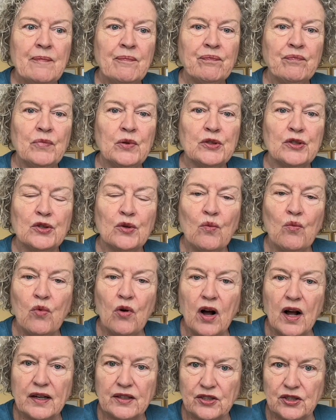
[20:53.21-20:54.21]
But to
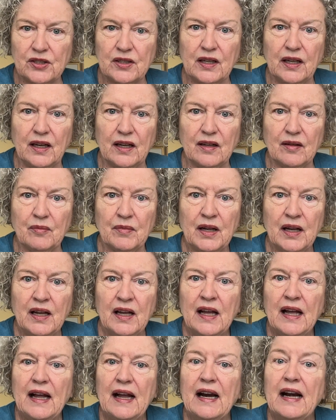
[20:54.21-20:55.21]
watch them
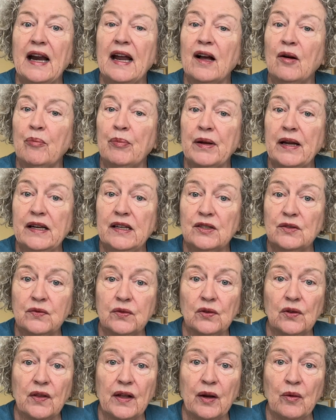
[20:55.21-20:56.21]
and how
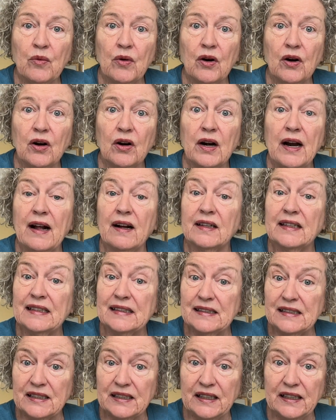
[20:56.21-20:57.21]
peaceful they were, how
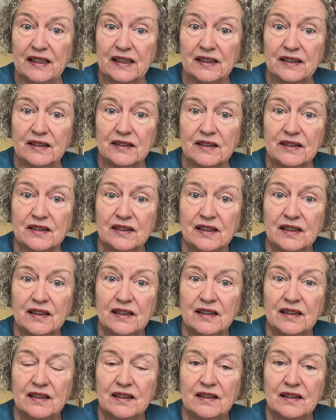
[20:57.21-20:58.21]
content,
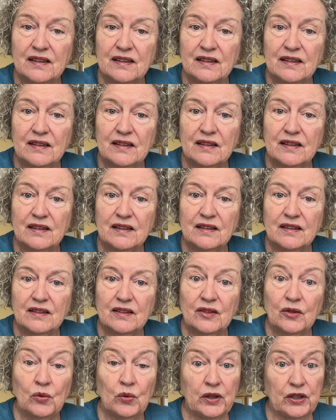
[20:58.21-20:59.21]

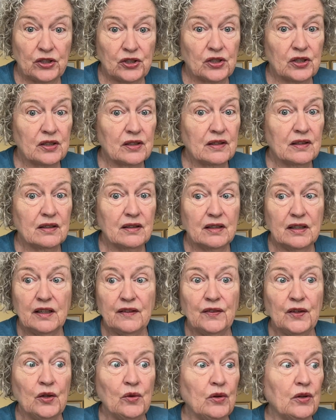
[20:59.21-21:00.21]
which
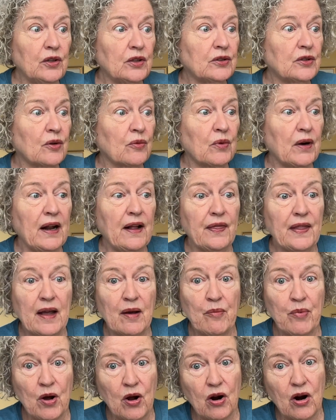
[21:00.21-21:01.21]
if you looked around
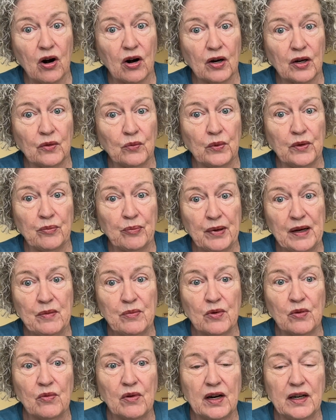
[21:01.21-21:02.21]
that park with
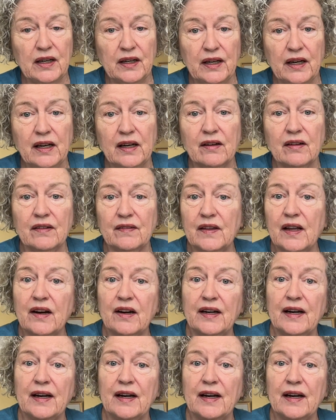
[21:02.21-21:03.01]
people running here and there and